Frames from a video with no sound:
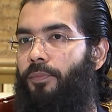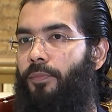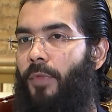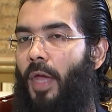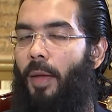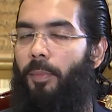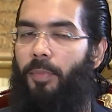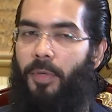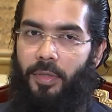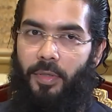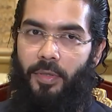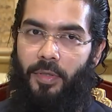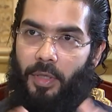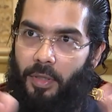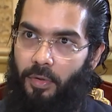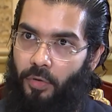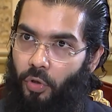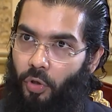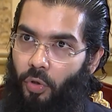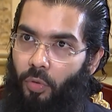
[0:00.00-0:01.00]
Happy in the
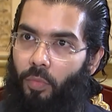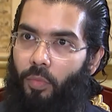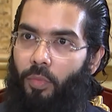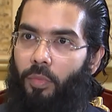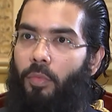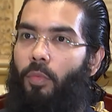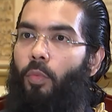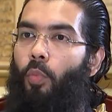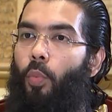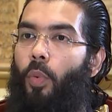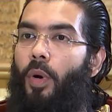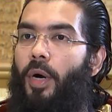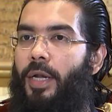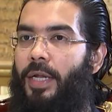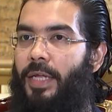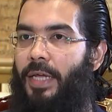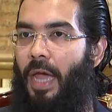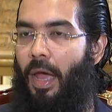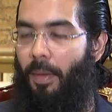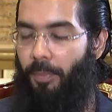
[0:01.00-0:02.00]
sense,
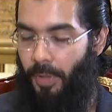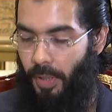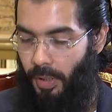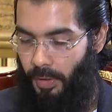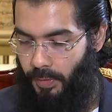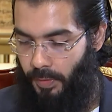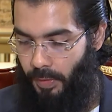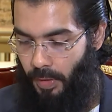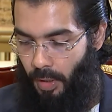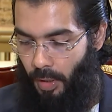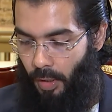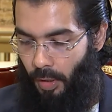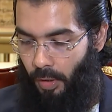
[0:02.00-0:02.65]
worldly happiness.